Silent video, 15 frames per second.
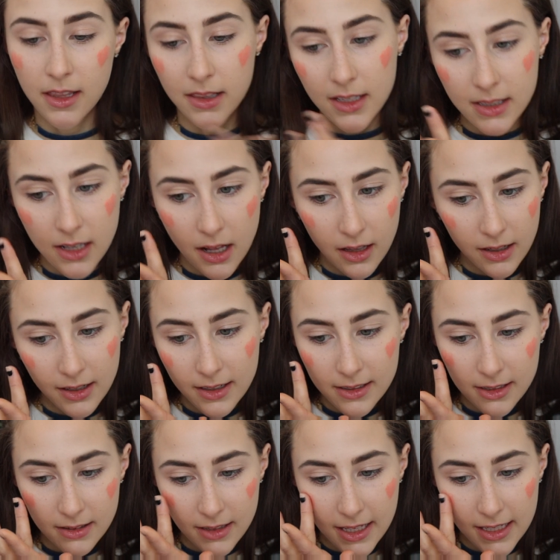This color
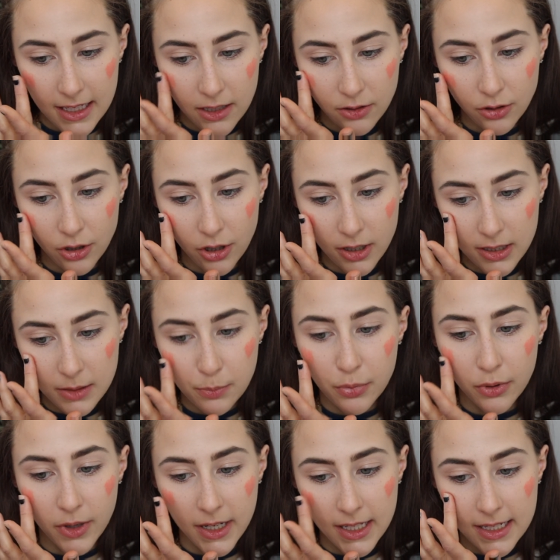is like, it looks
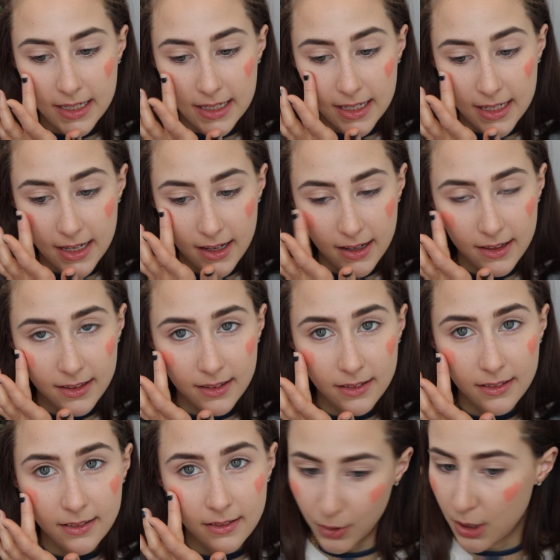pretty
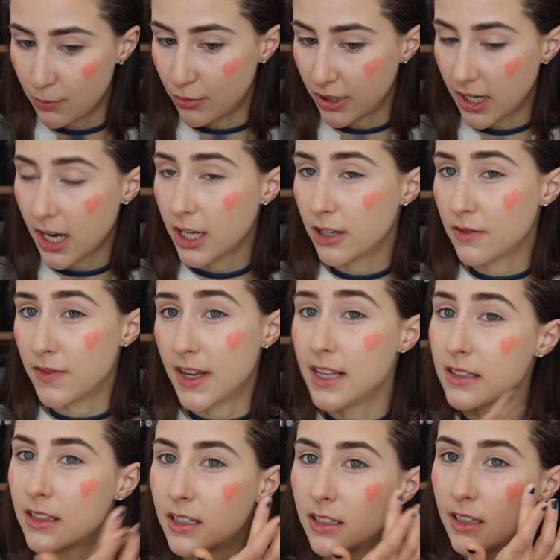neon when you put it on your
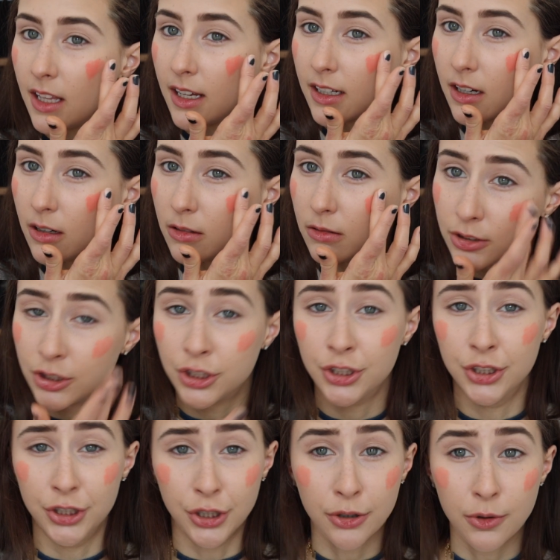face and you're like, oh
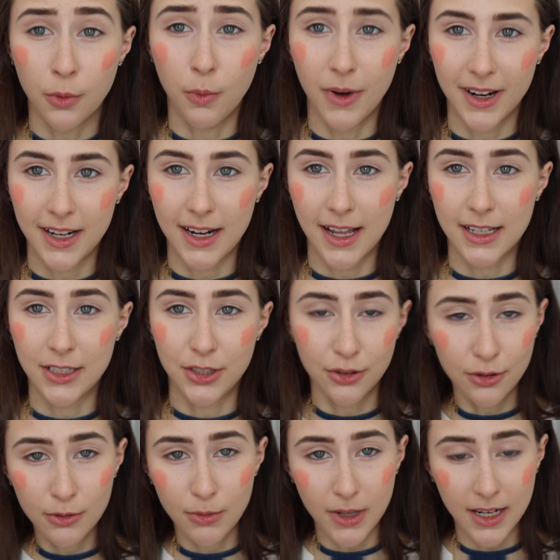shoot, what did I
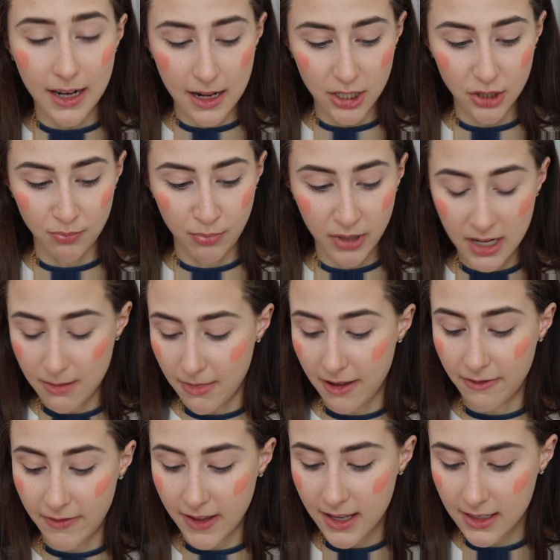do? What did I just put on my
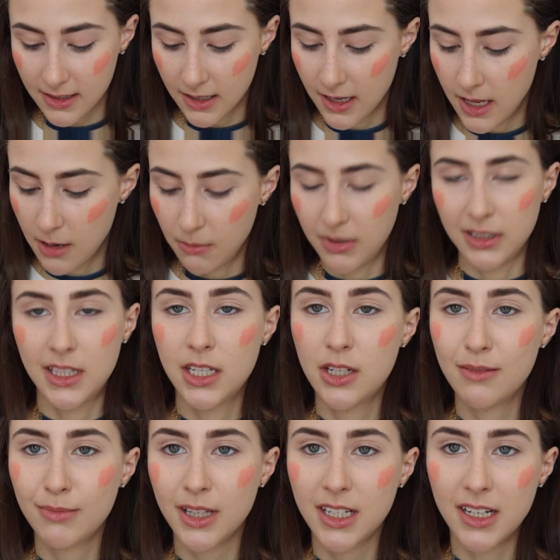face? But then
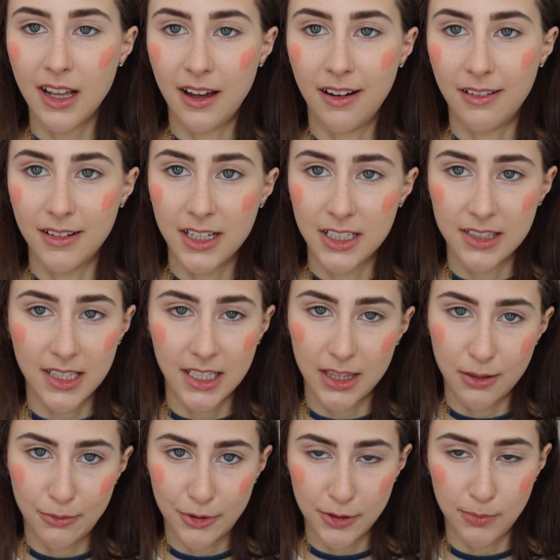you blend it out and it's like
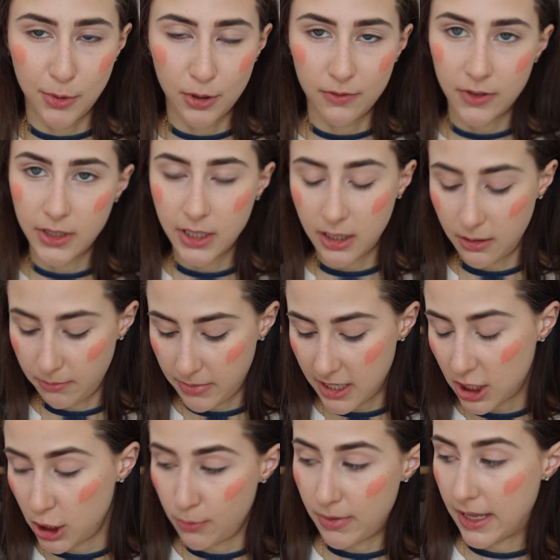the most beautiful little
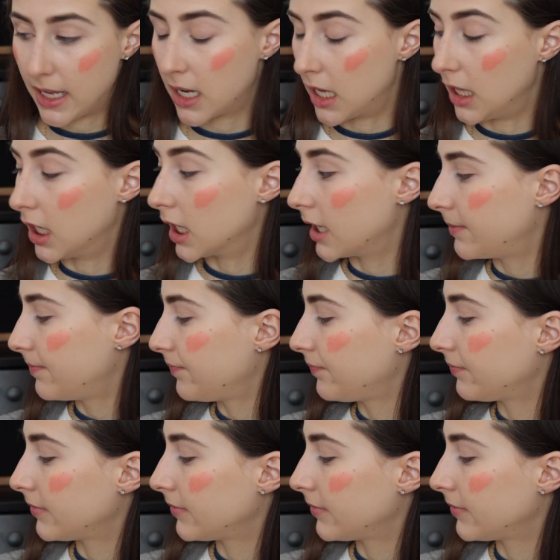peachy pink color.